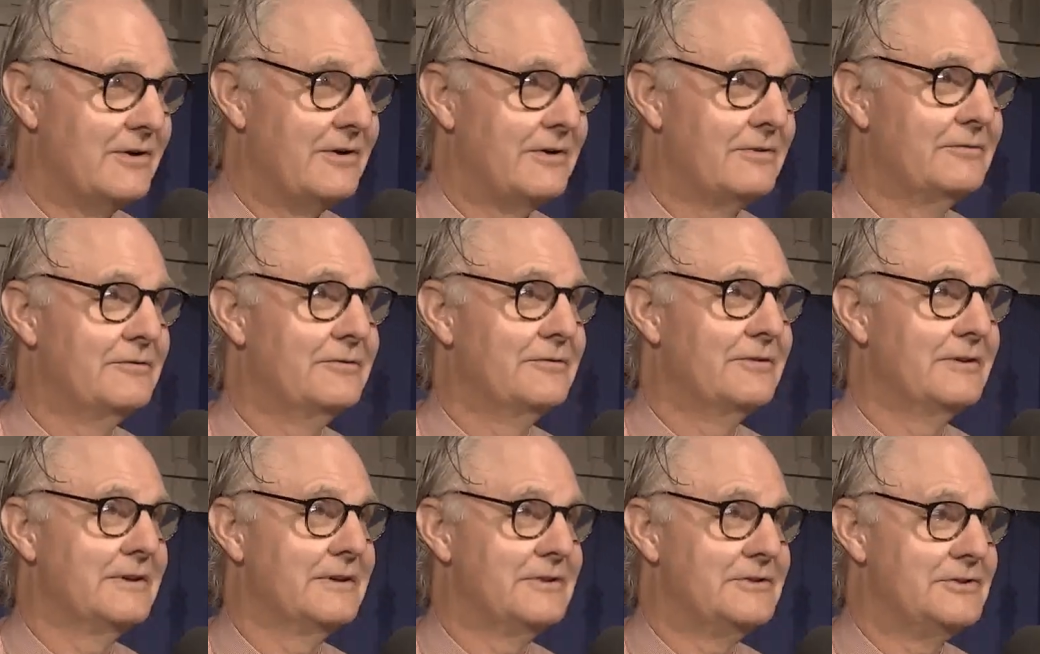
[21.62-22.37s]

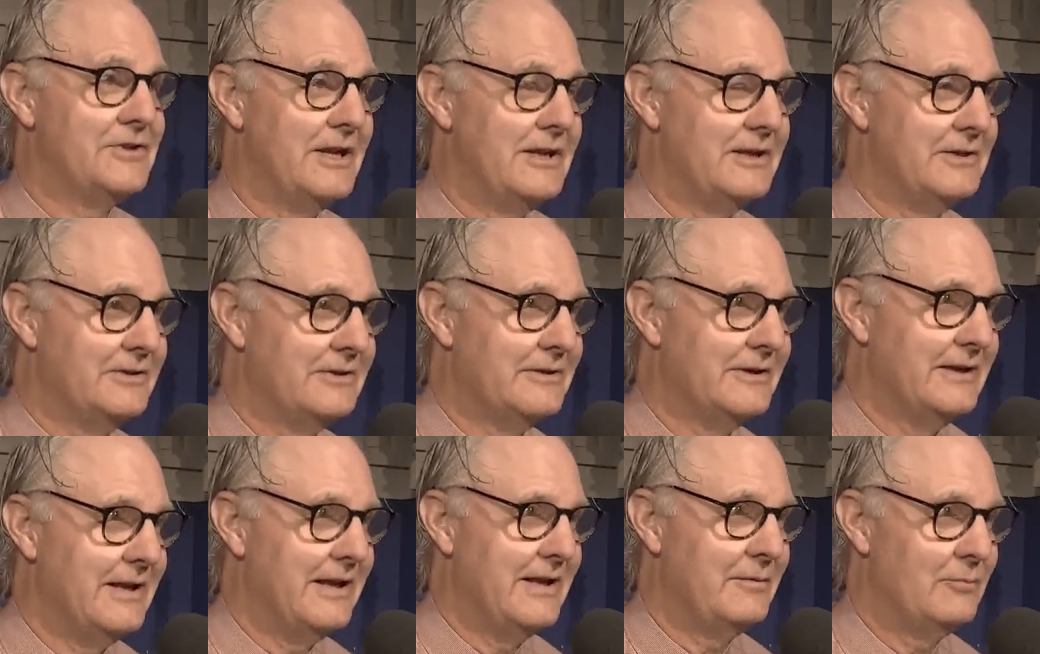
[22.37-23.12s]
of
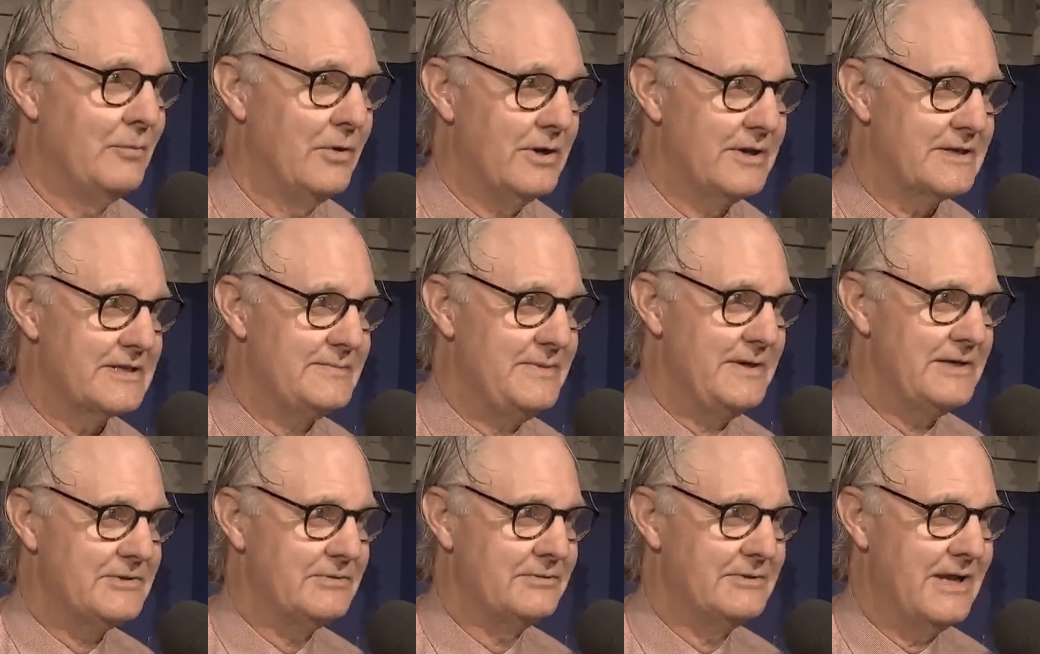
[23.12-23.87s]
January. And what a
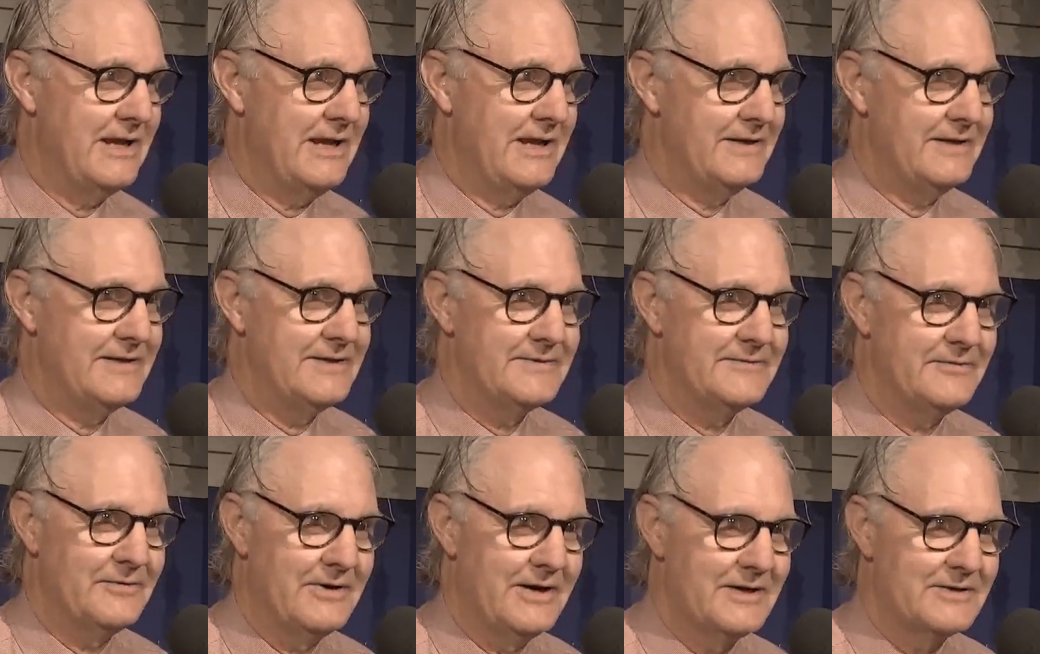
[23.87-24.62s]
special day it is
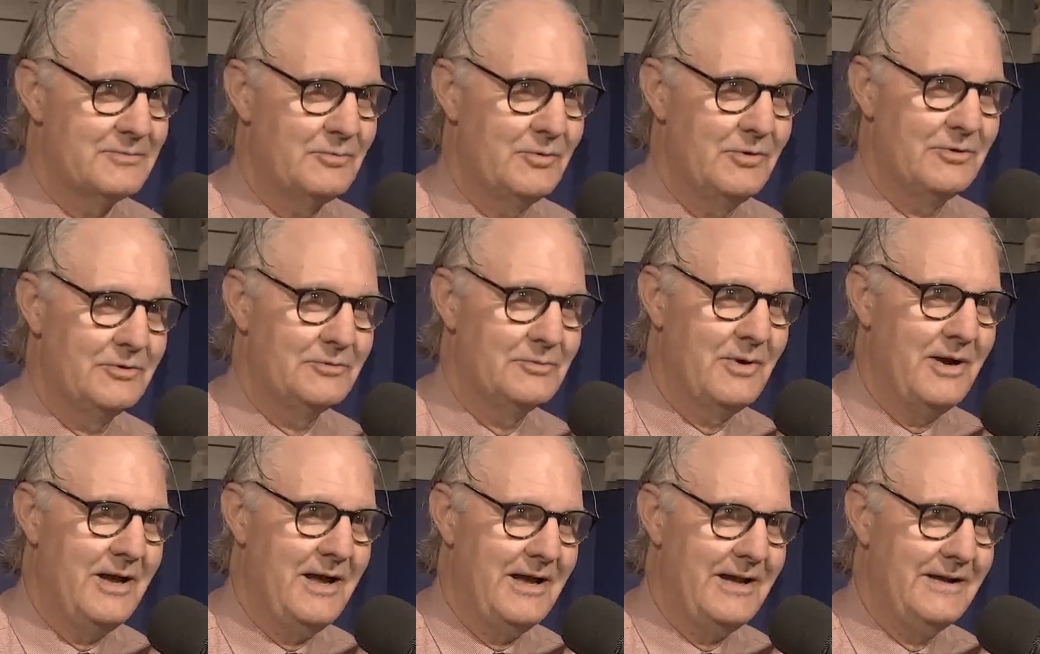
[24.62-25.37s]
for us
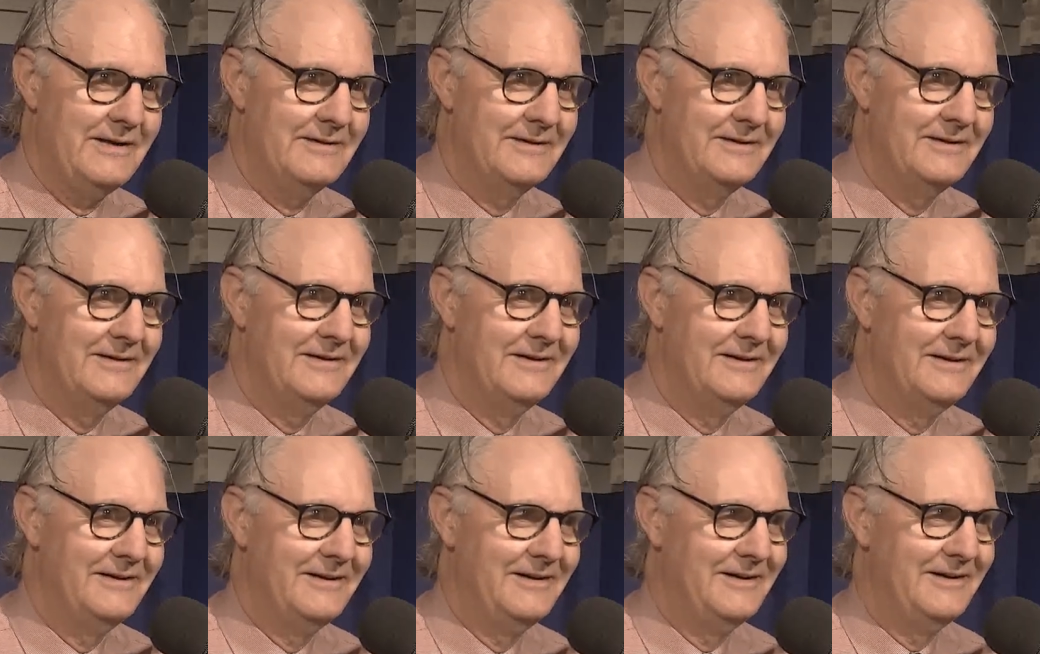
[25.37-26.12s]
worldwide.
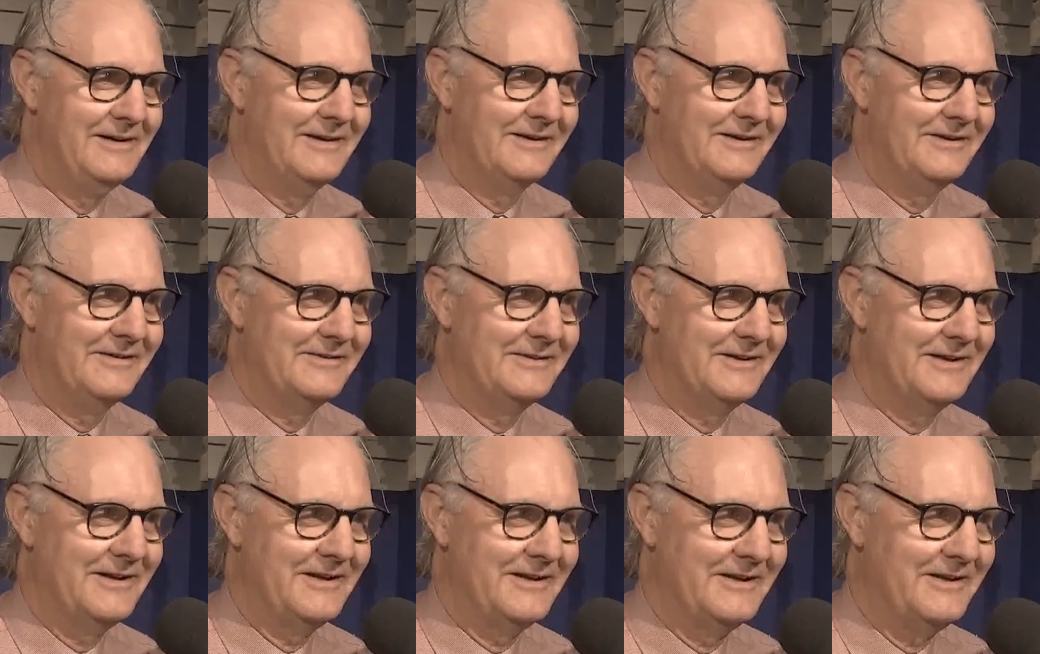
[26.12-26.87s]
Because
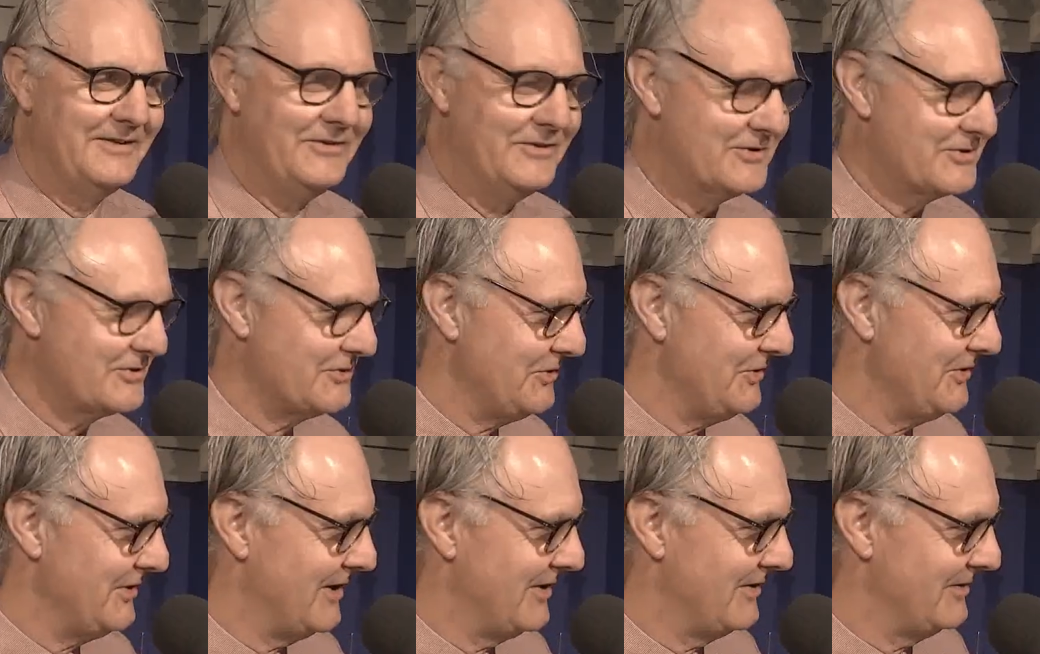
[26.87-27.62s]
in the
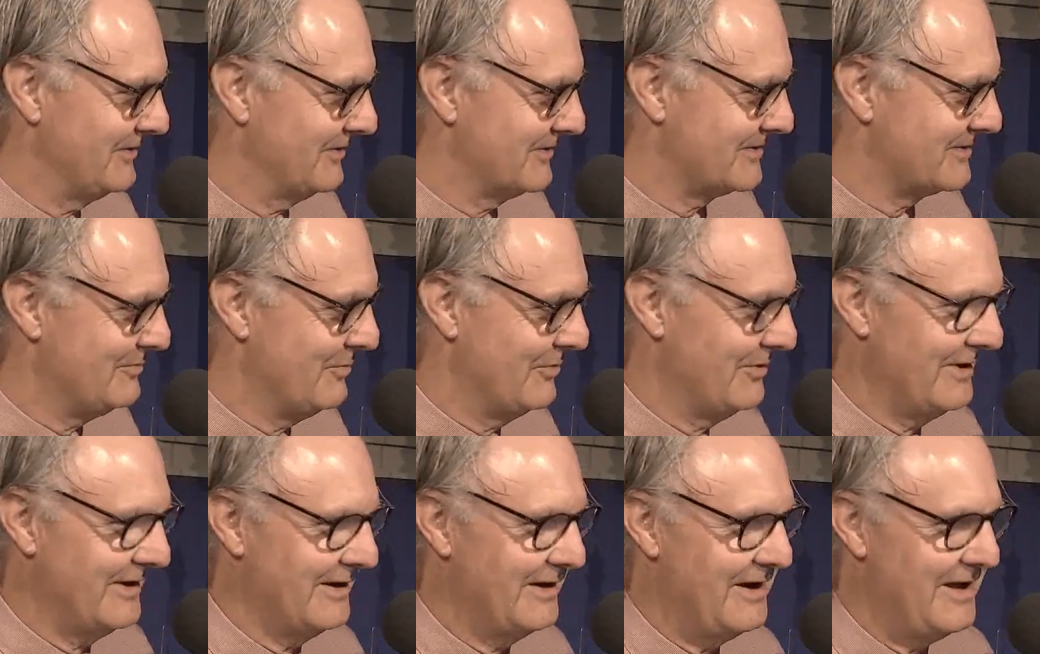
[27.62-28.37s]
studio this
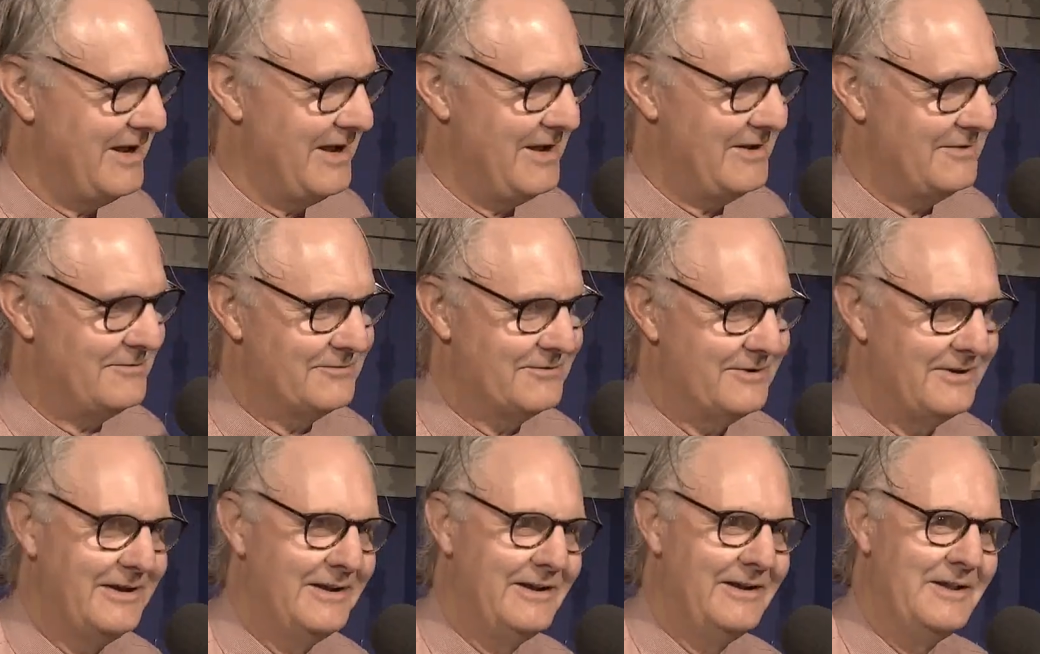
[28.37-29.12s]
morning I have
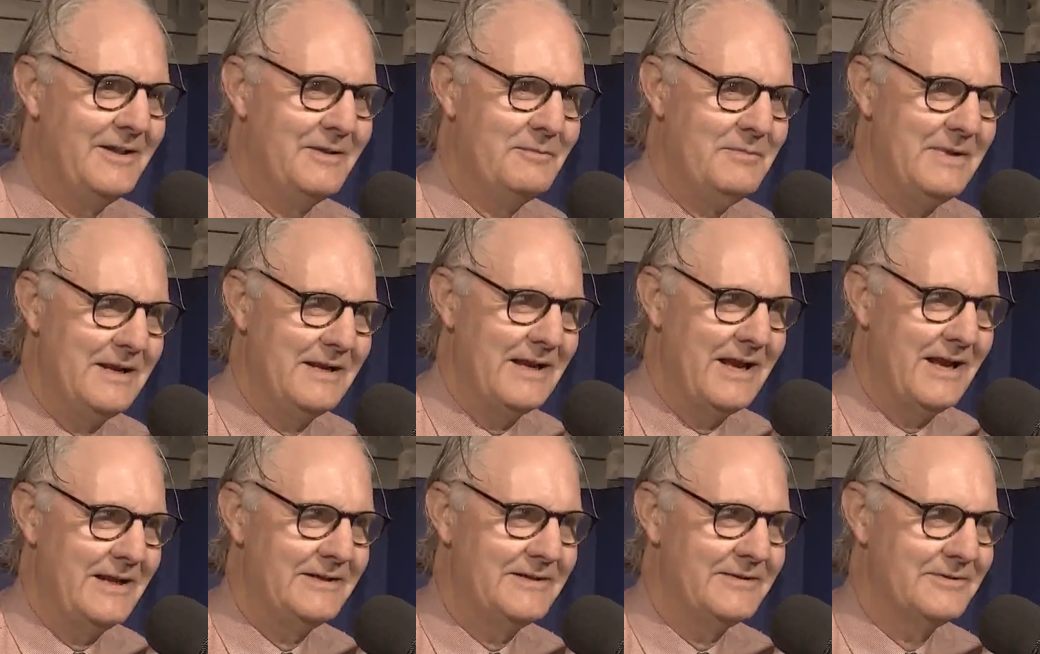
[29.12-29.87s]
Meg
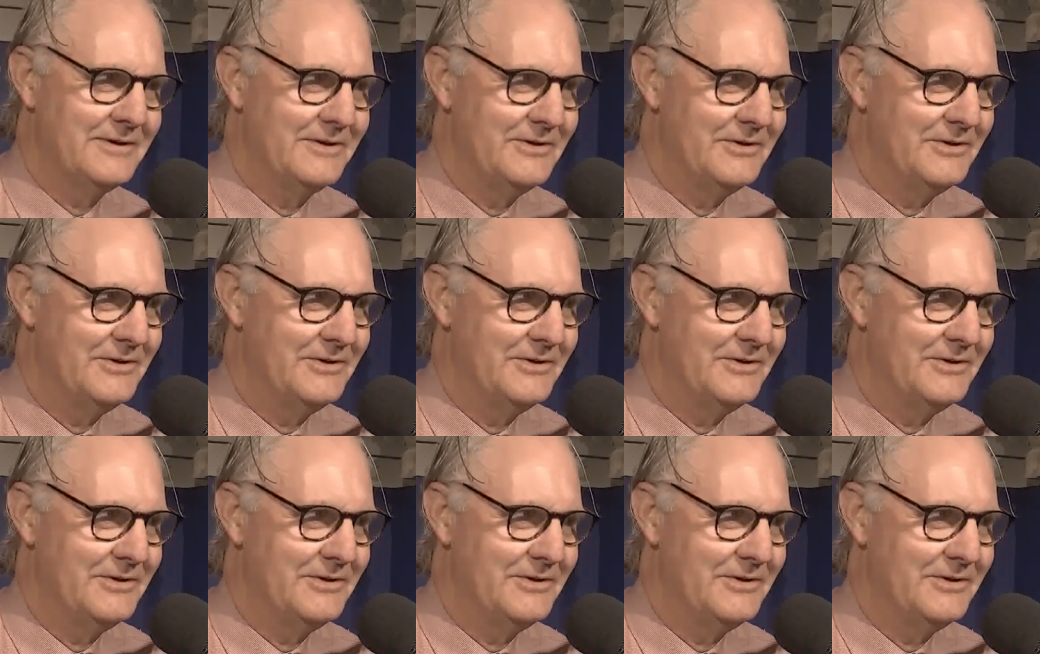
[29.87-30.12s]
Hunter and